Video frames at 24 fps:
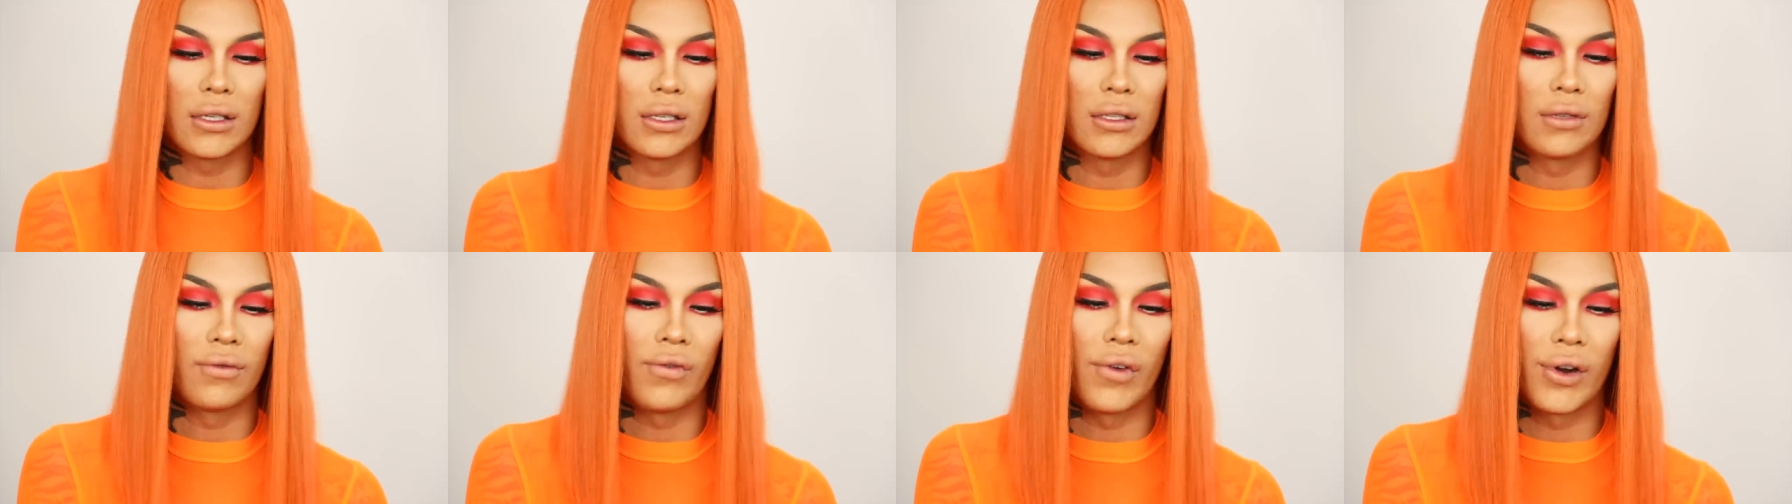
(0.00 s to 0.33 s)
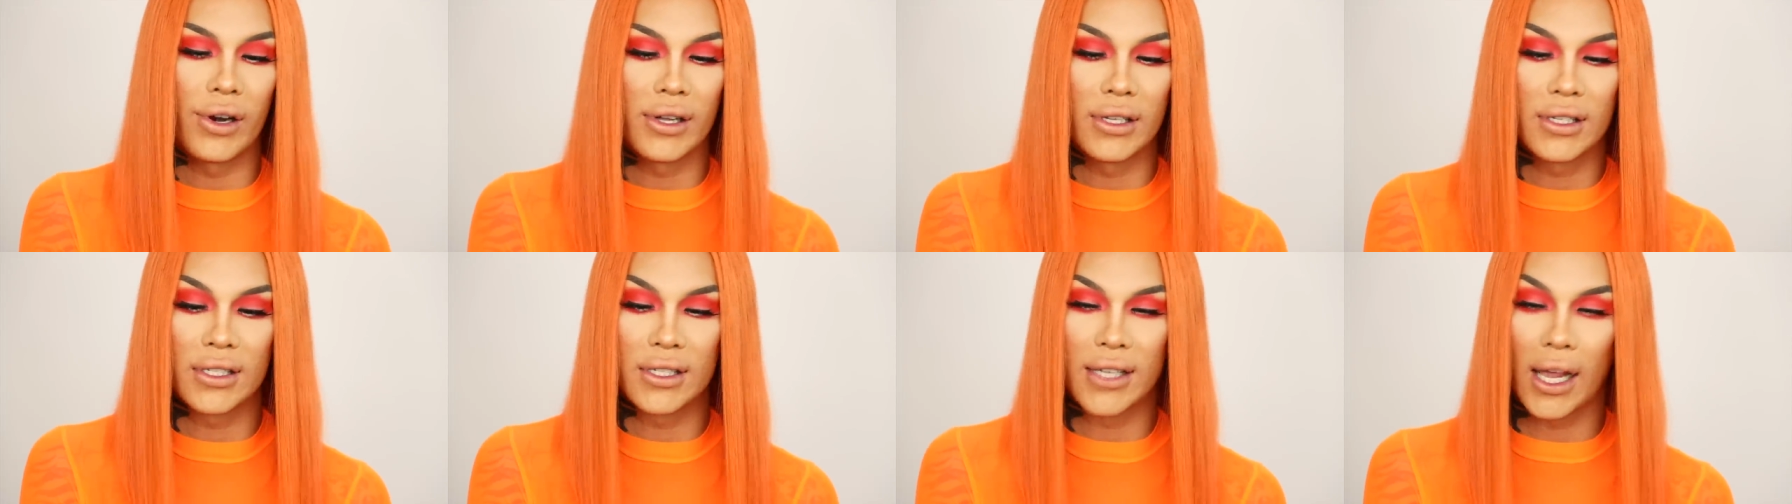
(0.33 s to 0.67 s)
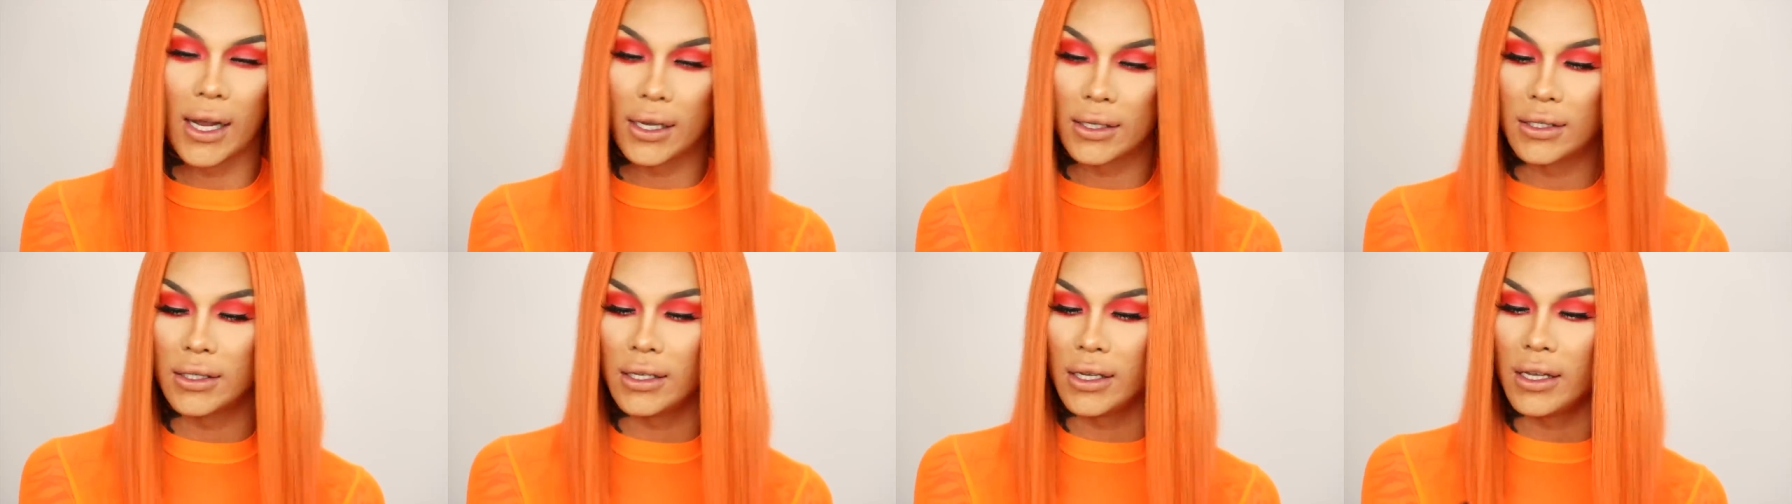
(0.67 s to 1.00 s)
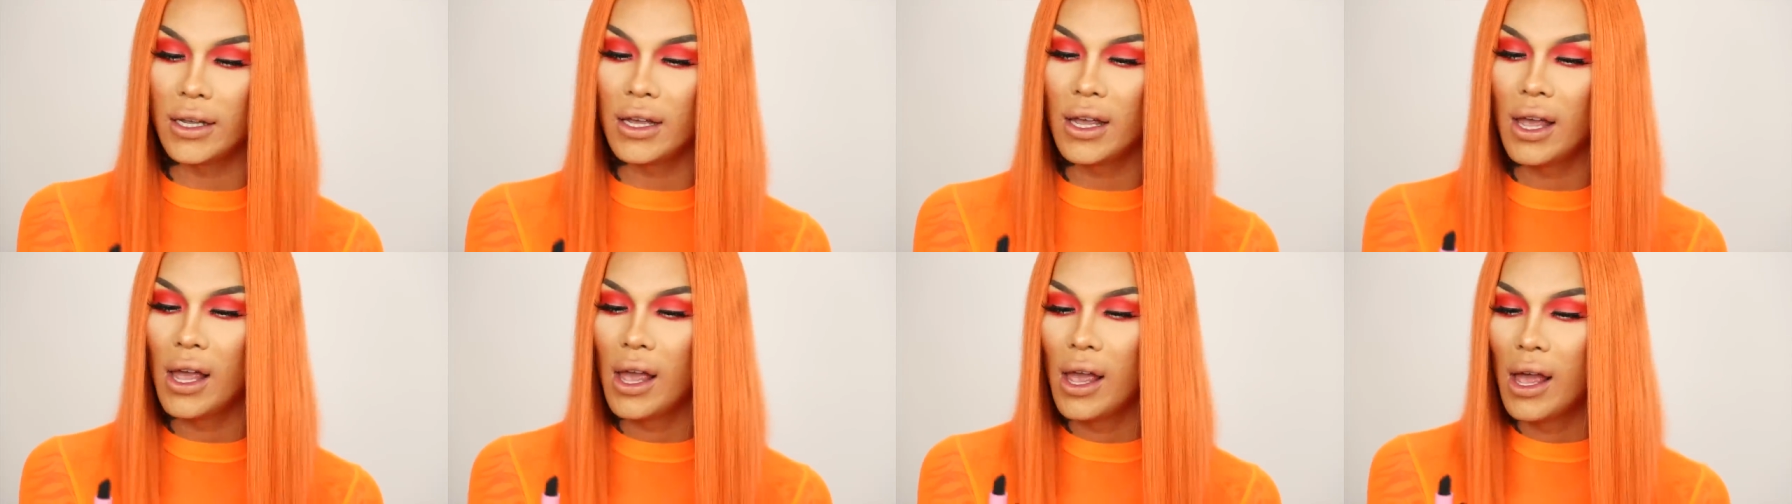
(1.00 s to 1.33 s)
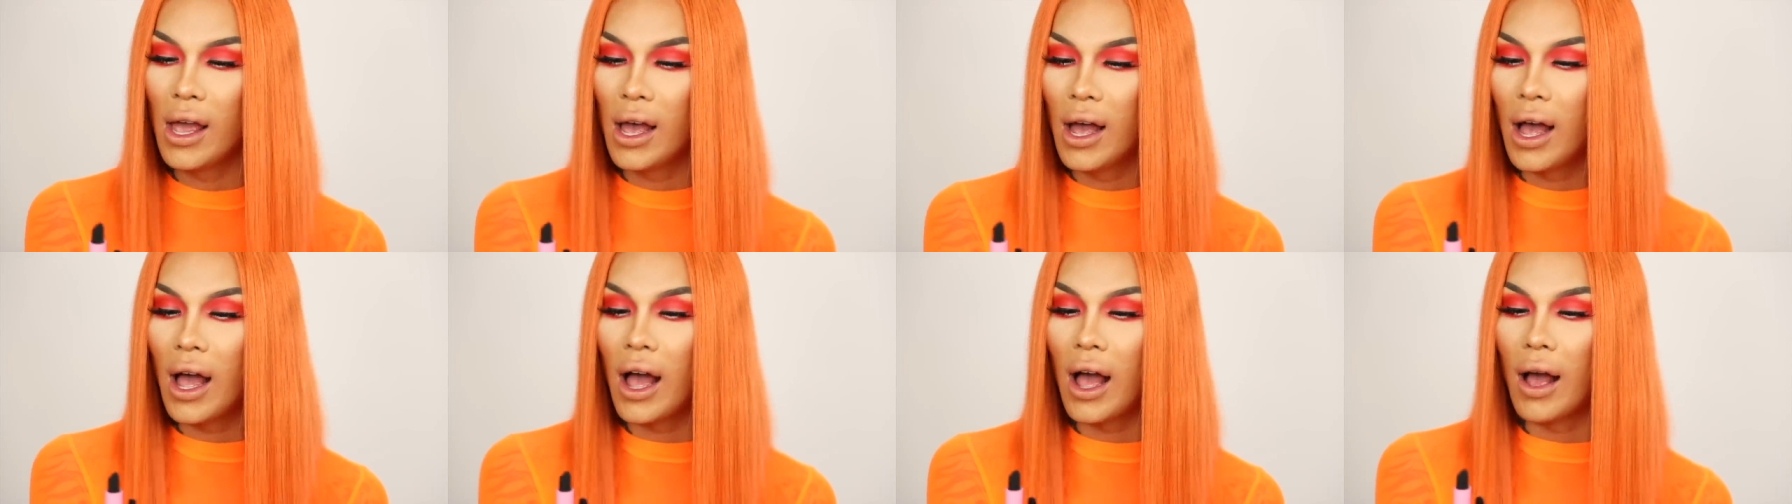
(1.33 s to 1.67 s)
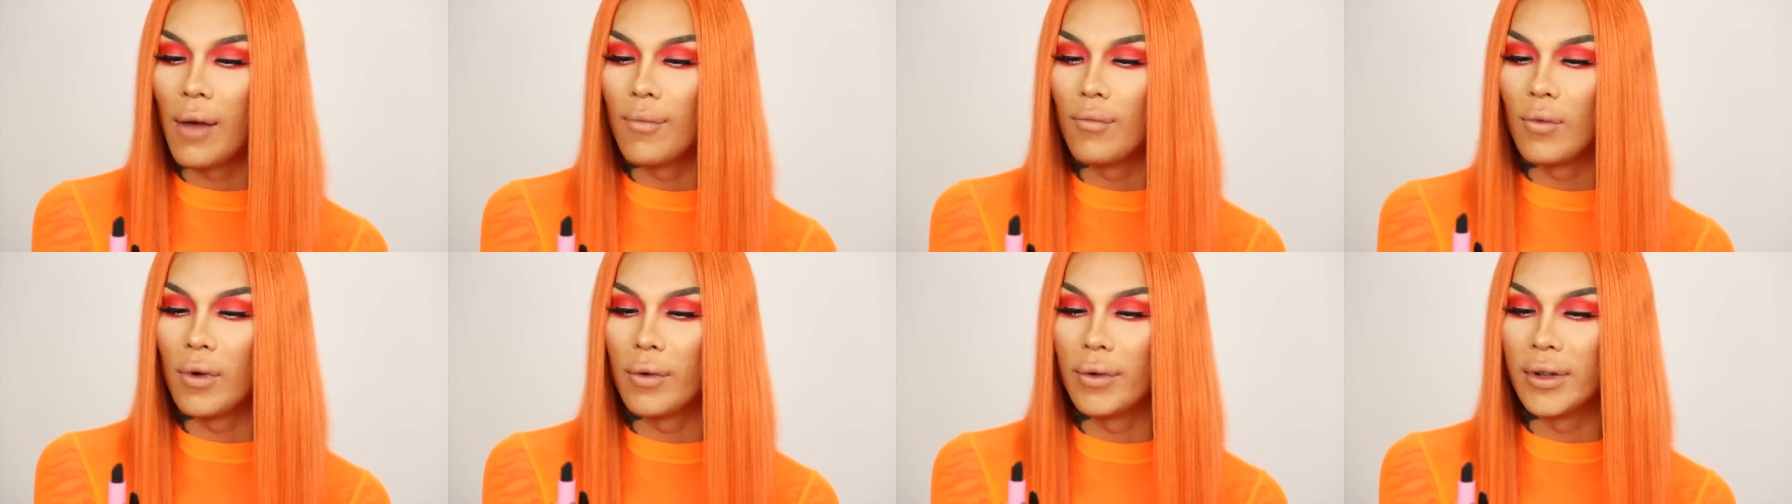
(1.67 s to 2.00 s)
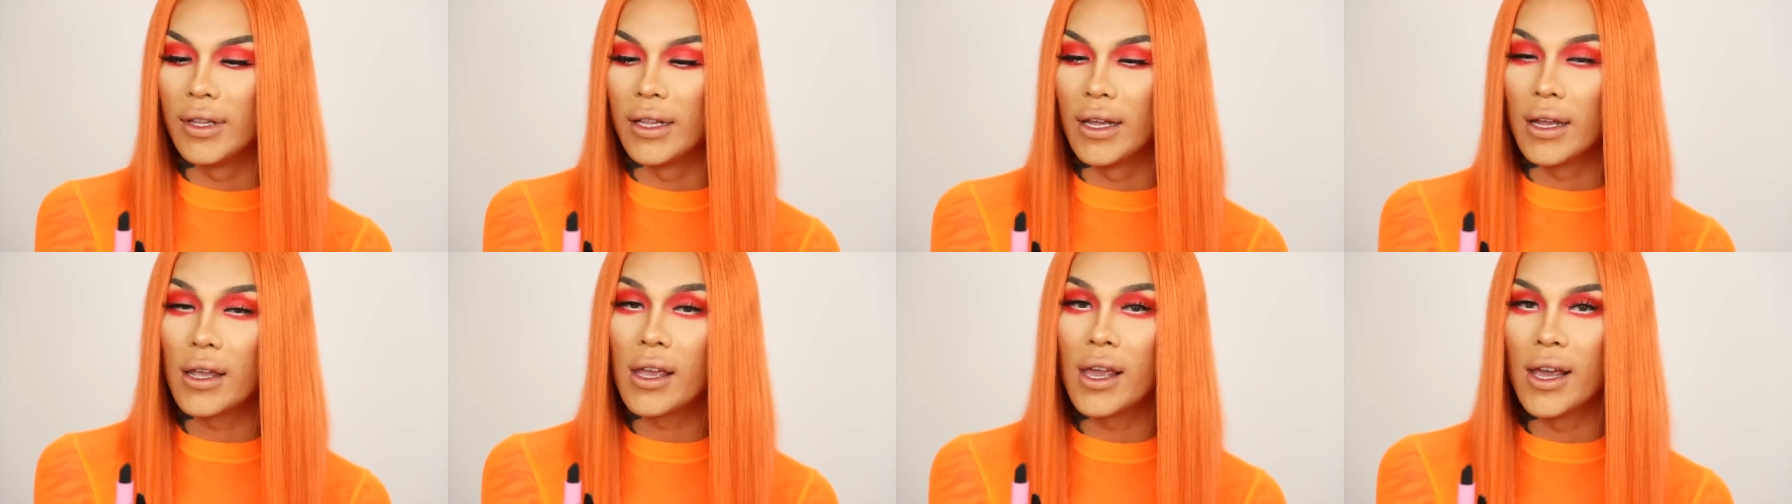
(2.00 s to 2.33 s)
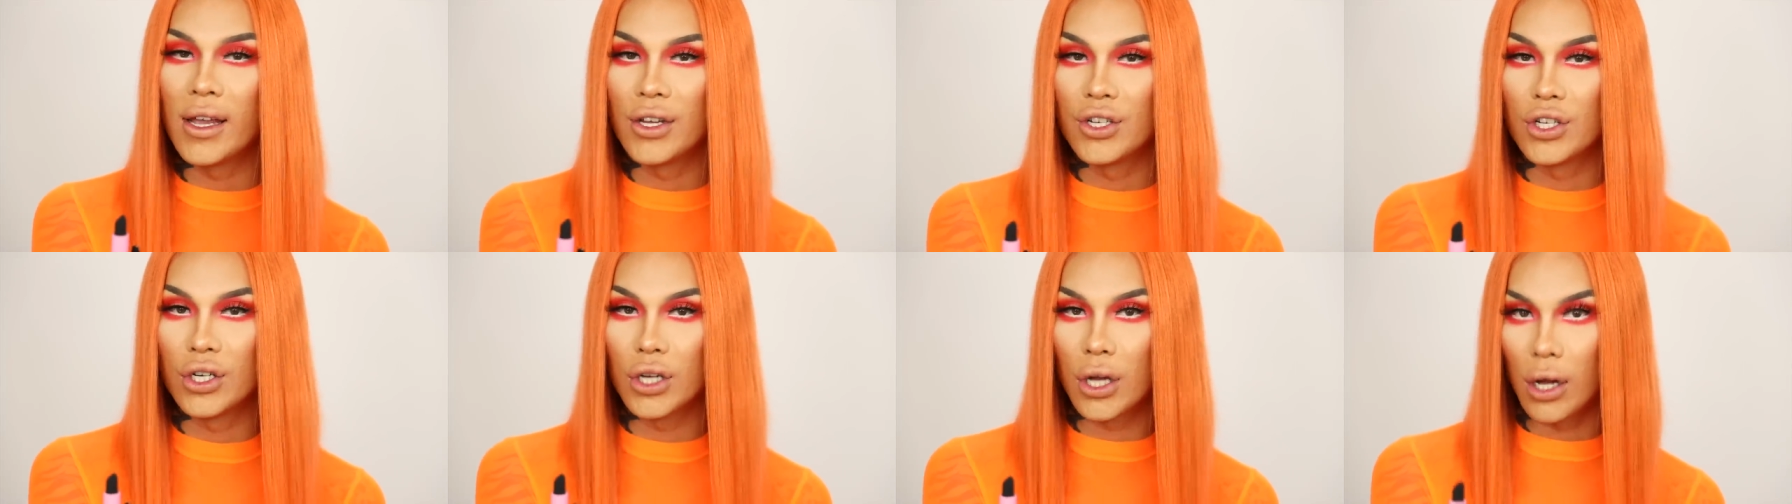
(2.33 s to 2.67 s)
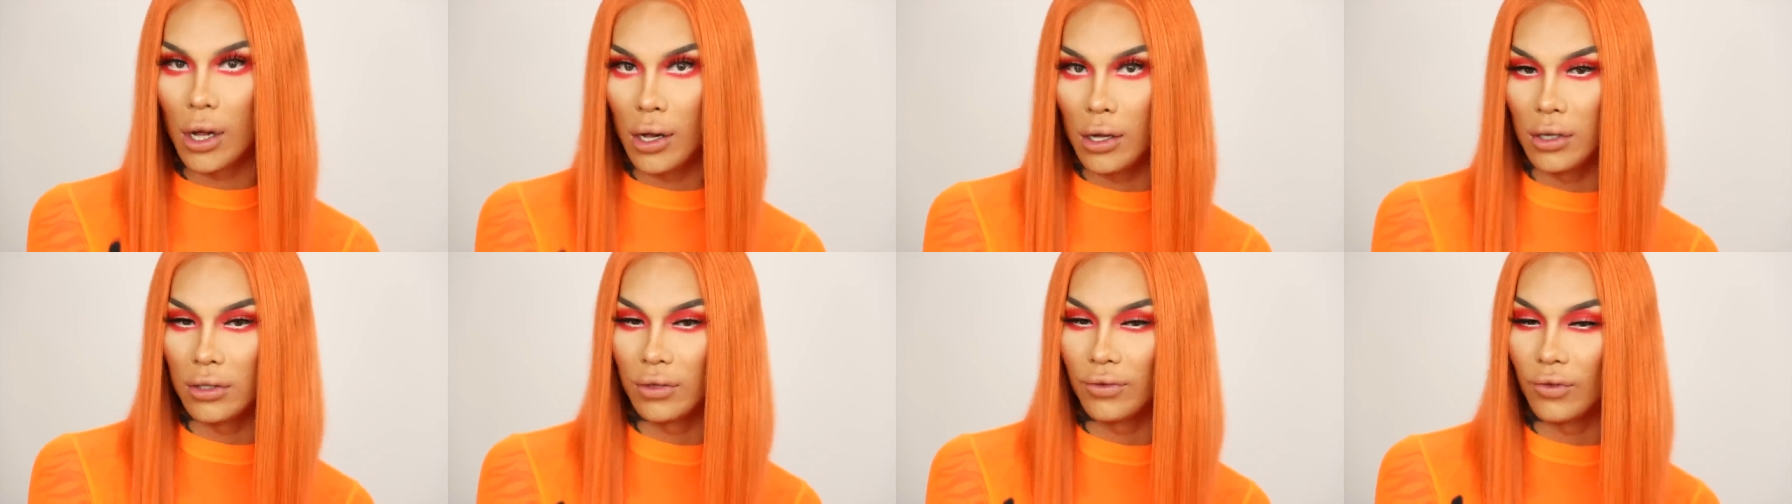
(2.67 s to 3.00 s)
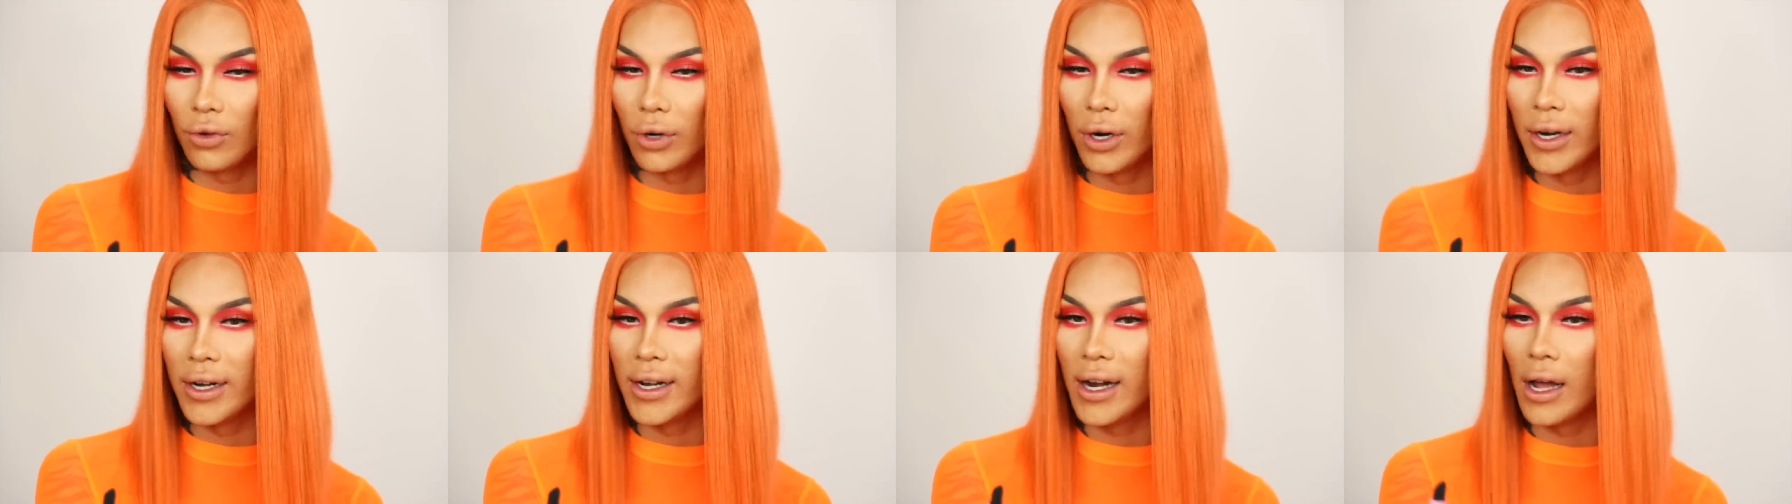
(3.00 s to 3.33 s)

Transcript: is very sexy when the occasion calls for it.